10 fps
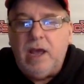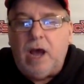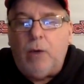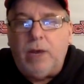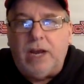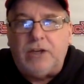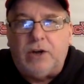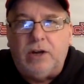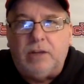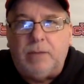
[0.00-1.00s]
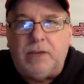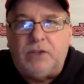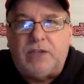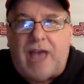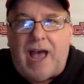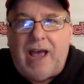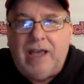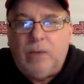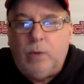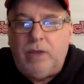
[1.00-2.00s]
Uh, we're going to turn to the big sky.
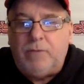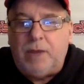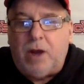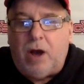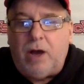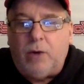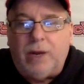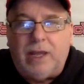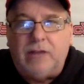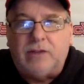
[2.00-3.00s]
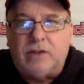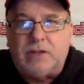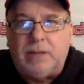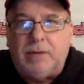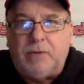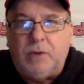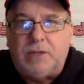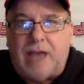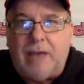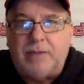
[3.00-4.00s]
And we've been on or against this team a few
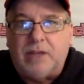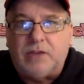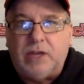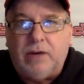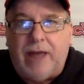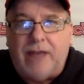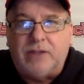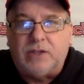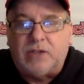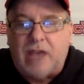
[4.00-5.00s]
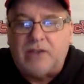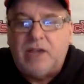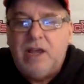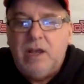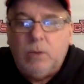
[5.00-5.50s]
times this year and had success.